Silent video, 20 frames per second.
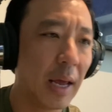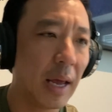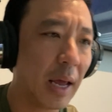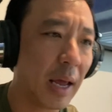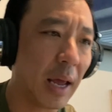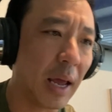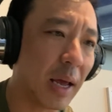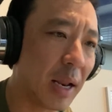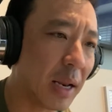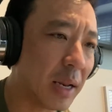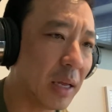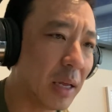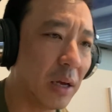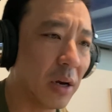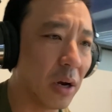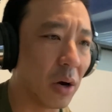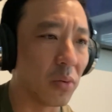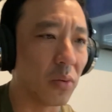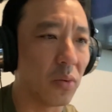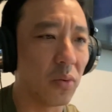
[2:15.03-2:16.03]
And,
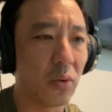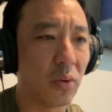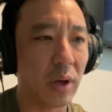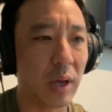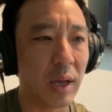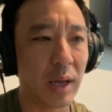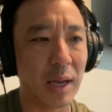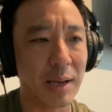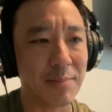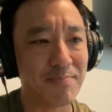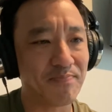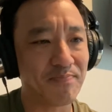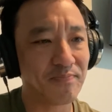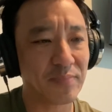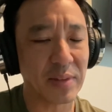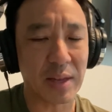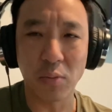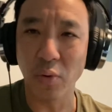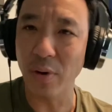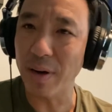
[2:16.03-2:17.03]

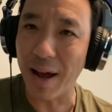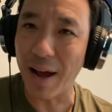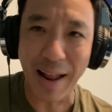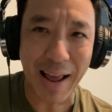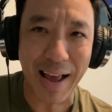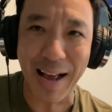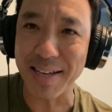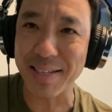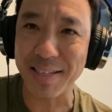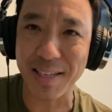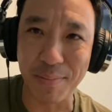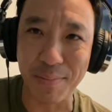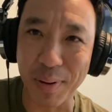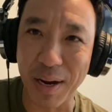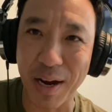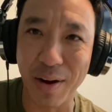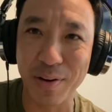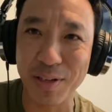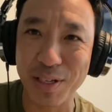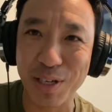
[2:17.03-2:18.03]
we're not asking
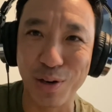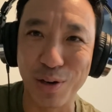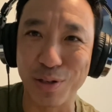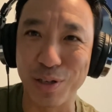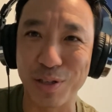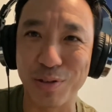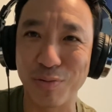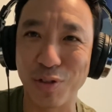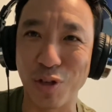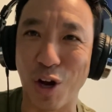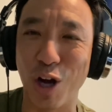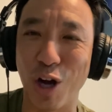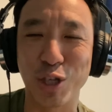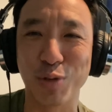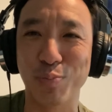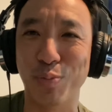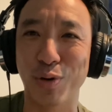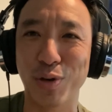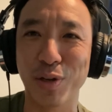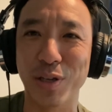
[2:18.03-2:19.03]
parents here to dodge
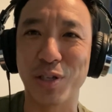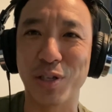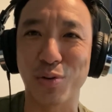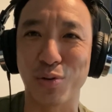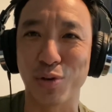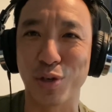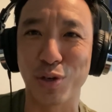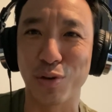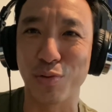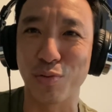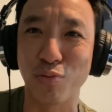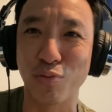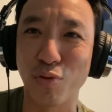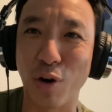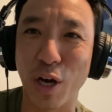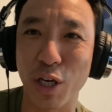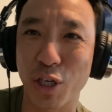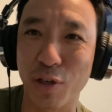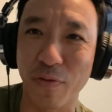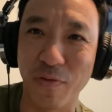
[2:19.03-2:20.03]
bullets or to
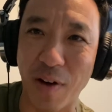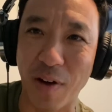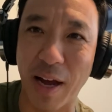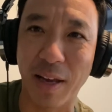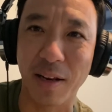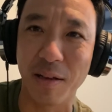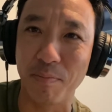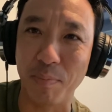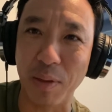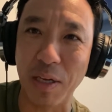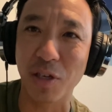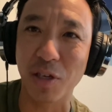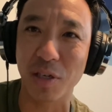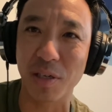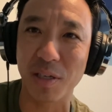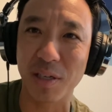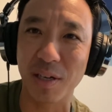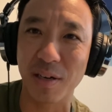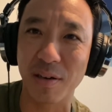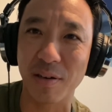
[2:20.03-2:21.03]
rush violent
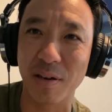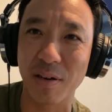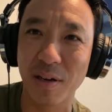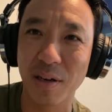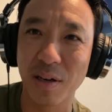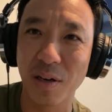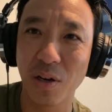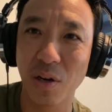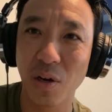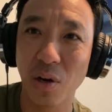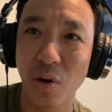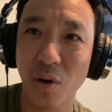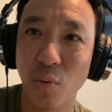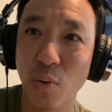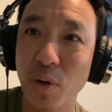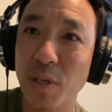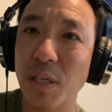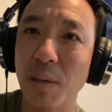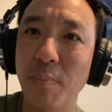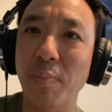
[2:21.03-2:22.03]
beaches here.
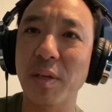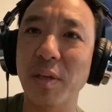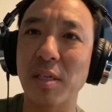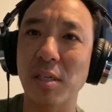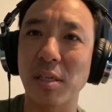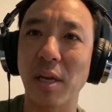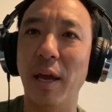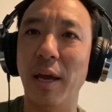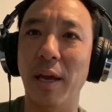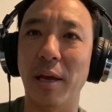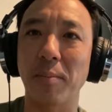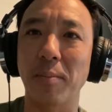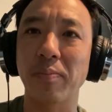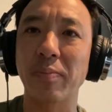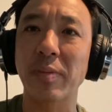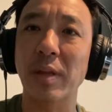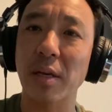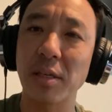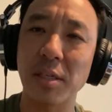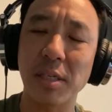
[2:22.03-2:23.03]
We're simply saying,
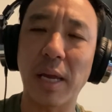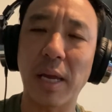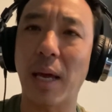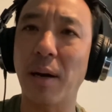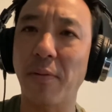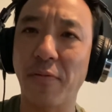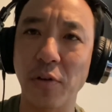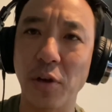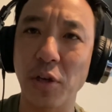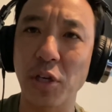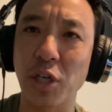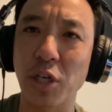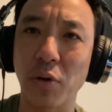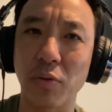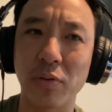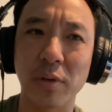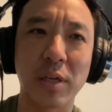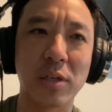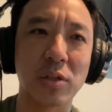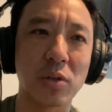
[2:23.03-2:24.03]
stand up for your
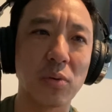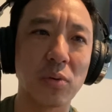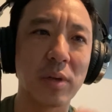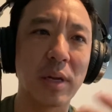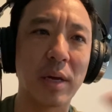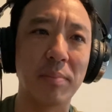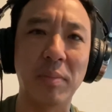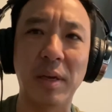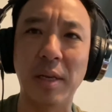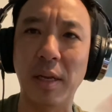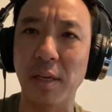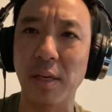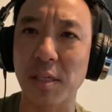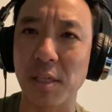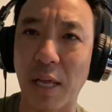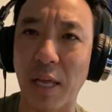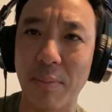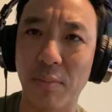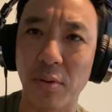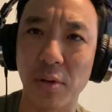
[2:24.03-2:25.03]
children and don't let meaningless
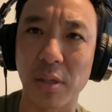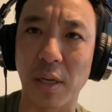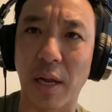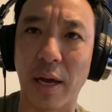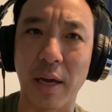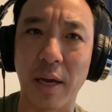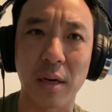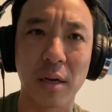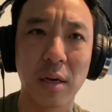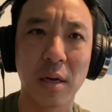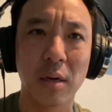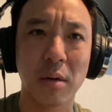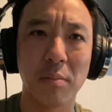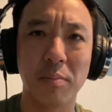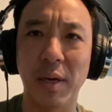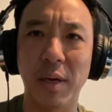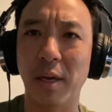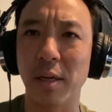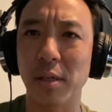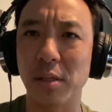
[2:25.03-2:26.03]
labels like
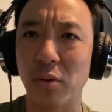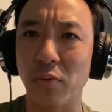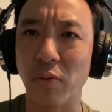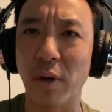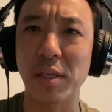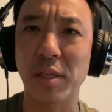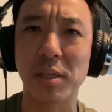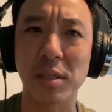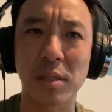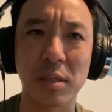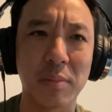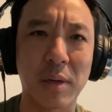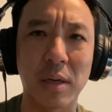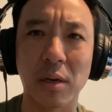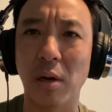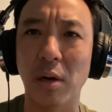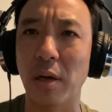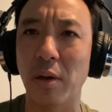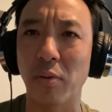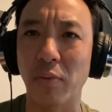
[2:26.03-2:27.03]
bigots and racism and
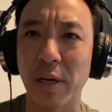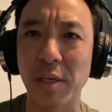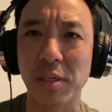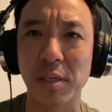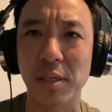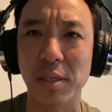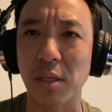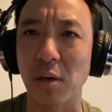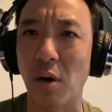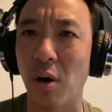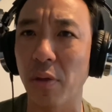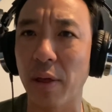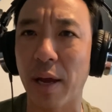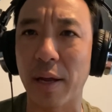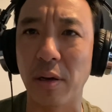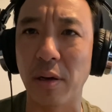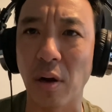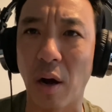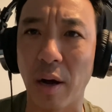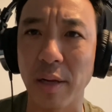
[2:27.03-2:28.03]
racist and all
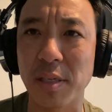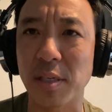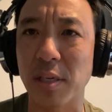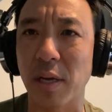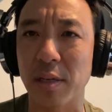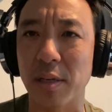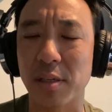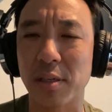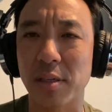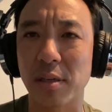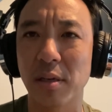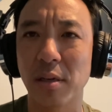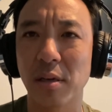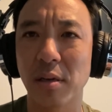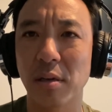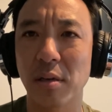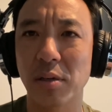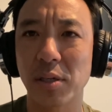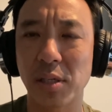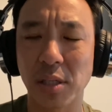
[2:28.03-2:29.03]
that nonsense
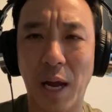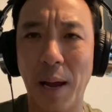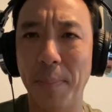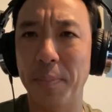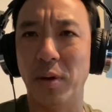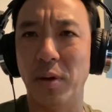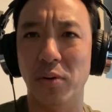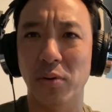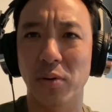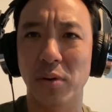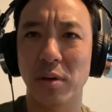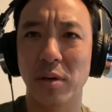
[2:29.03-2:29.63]
stop you.